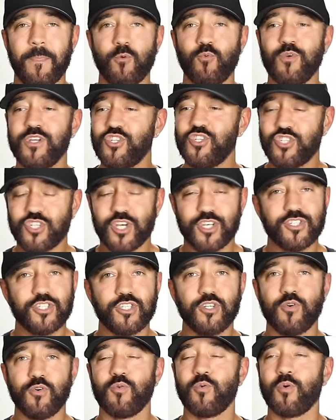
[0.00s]
We just
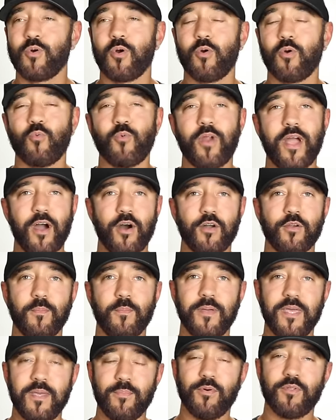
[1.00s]
do it when we're around
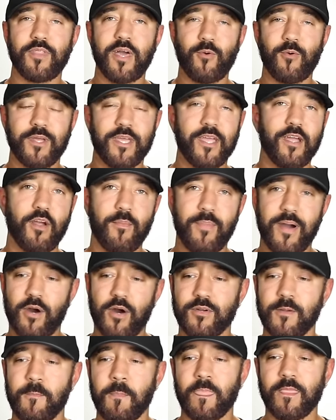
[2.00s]
people that we care
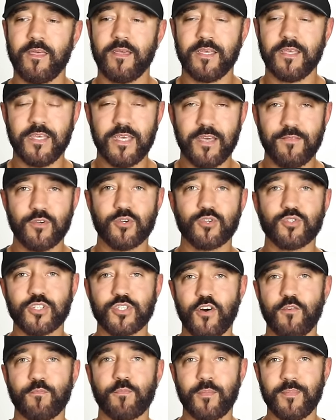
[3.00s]
about. Give
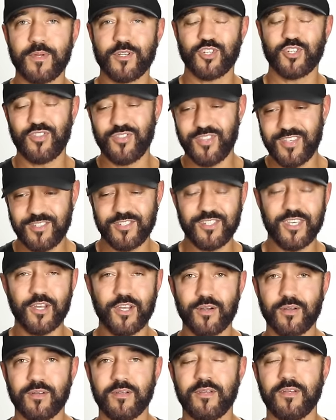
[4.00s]
yourself permission this
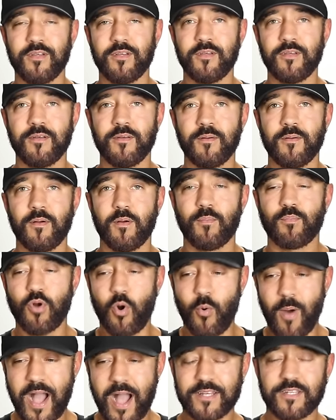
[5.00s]
year,
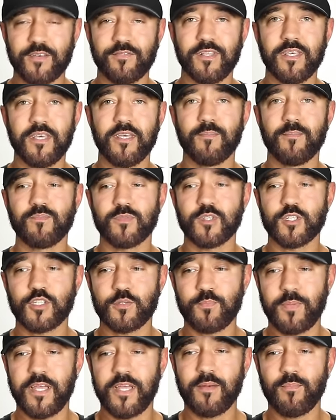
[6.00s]
proactively,
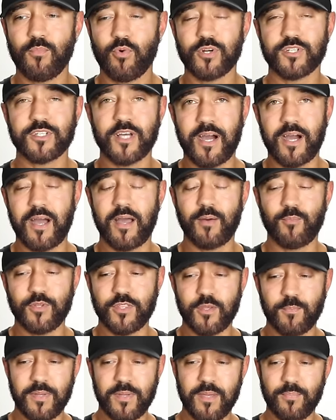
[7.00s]
spend more time with
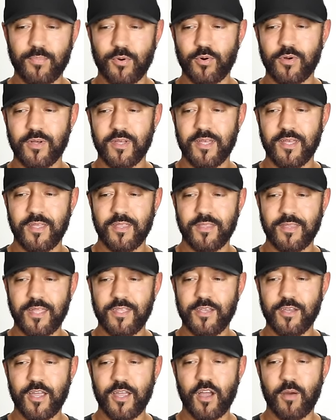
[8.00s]
the people that
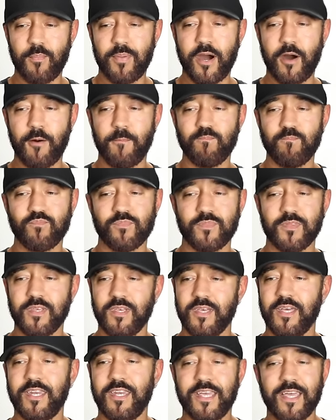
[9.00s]
you care about.
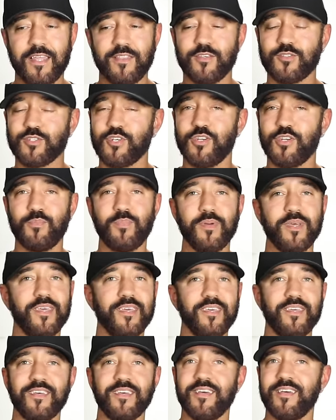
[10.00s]
And again, this could
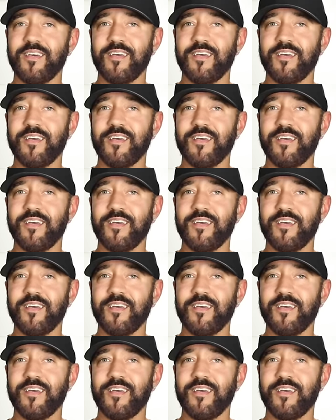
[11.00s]
be